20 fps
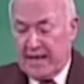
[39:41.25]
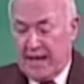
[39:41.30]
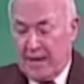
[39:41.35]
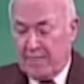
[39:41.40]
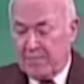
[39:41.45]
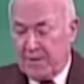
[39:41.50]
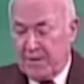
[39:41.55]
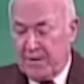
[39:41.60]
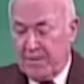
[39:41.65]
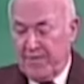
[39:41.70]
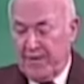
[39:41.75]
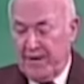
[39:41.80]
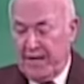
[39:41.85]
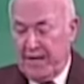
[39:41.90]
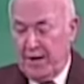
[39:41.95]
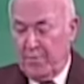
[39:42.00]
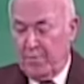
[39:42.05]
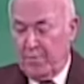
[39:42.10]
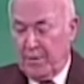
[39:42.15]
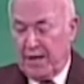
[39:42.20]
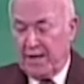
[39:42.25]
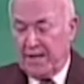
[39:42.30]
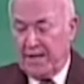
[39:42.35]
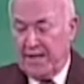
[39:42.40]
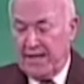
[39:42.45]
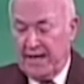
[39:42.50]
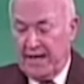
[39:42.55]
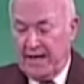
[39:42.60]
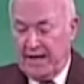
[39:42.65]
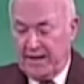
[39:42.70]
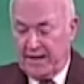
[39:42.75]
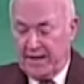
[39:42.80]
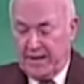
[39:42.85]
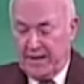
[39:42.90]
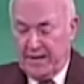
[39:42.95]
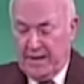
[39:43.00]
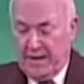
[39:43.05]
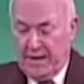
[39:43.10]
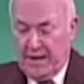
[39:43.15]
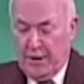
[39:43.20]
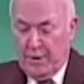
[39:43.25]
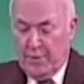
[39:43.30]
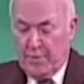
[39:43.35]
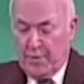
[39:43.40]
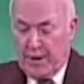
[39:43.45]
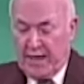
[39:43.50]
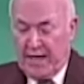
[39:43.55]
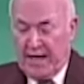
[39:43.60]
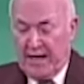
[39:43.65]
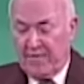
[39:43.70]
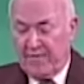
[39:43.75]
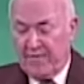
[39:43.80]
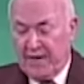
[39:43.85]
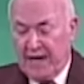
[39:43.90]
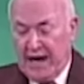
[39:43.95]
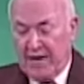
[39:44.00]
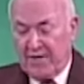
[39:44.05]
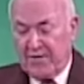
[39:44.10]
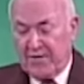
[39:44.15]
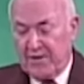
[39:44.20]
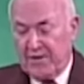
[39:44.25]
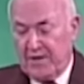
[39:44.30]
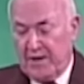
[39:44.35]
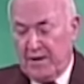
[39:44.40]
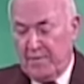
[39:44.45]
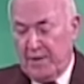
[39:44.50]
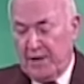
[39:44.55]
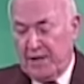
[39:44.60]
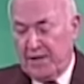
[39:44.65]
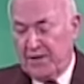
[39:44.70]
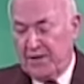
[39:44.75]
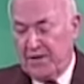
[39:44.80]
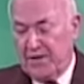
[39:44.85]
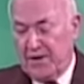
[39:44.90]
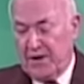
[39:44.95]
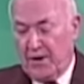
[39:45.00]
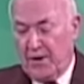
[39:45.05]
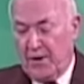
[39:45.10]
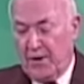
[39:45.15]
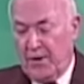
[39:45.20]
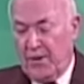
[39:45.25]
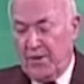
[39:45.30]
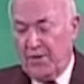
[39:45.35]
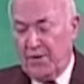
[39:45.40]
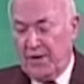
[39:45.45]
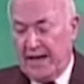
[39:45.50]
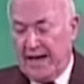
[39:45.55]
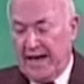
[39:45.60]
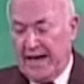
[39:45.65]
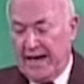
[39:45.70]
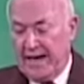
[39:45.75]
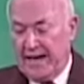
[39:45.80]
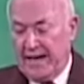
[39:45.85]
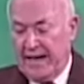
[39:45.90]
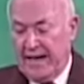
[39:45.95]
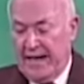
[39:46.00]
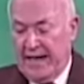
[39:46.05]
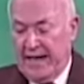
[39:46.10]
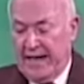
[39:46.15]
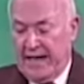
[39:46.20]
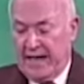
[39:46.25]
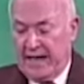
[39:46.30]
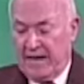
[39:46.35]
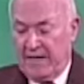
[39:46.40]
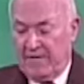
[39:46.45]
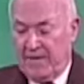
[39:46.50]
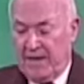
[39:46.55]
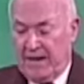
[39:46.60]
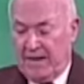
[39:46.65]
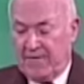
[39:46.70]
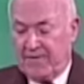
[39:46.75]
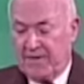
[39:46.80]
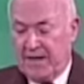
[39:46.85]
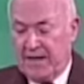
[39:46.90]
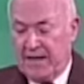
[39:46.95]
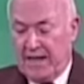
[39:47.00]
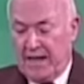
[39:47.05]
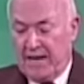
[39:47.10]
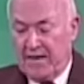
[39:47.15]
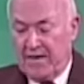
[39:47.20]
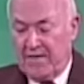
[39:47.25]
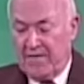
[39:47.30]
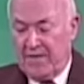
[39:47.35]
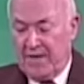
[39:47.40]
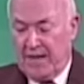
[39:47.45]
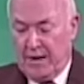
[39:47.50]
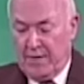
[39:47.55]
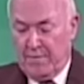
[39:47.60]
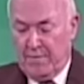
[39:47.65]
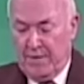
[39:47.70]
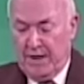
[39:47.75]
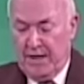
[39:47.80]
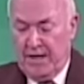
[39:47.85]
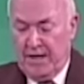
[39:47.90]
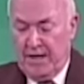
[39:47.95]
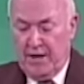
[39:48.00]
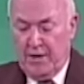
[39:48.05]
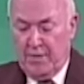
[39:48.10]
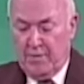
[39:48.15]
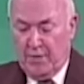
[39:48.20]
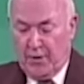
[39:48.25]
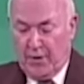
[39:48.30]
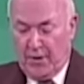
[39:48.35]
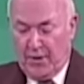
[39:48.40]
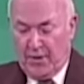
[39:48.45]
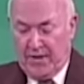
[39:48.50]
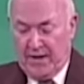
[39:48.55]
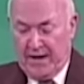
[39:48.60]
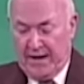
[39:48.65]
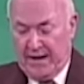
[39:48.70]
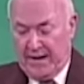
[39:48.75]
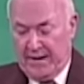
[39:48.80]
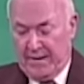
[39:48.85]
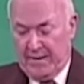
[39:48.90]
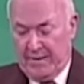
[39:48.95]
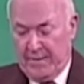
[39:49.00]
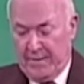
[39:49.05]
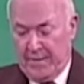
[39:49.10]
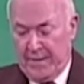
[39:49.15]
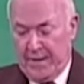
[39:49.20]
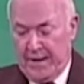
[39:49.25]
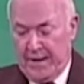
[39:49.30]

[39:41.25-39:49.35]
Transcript: captivity among the heathen, but I have gathered them into their own land and have left none of them any more there.